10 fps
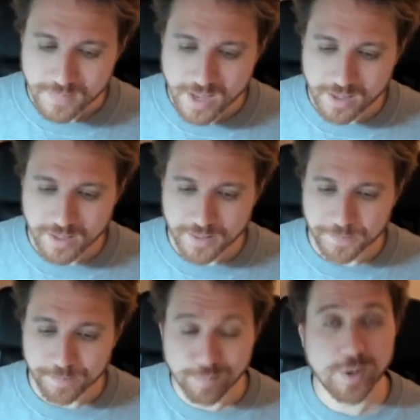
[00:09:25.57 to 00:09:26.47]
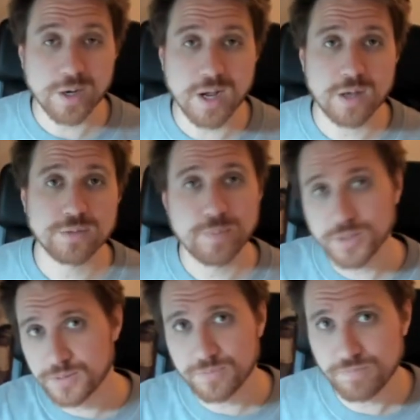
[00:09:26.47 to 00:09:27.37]
block out,
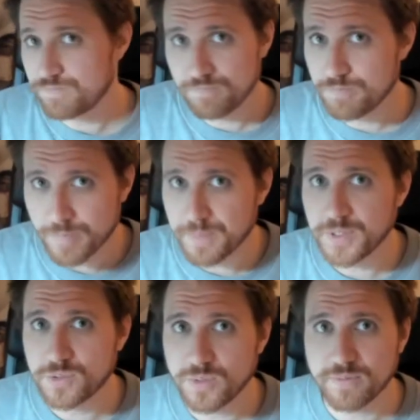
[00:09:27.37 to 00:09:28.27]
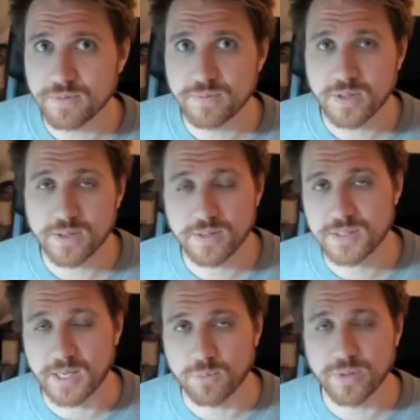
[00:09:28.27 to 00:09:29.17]
but maybe to even
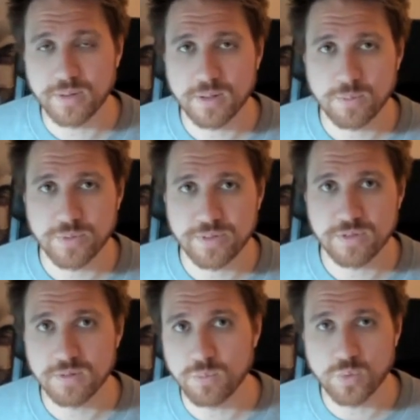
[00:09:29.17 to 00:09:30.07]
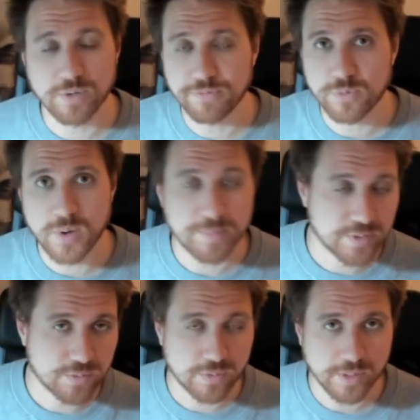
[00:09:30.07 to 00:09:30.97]
attack with one of your
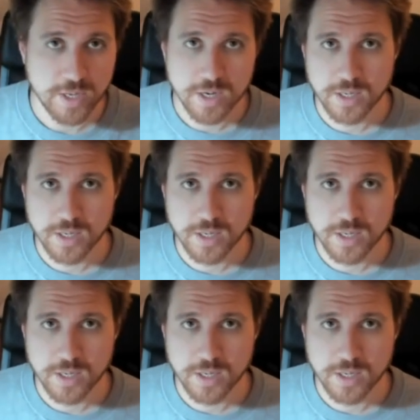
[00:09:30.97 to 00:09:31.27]
weapons, or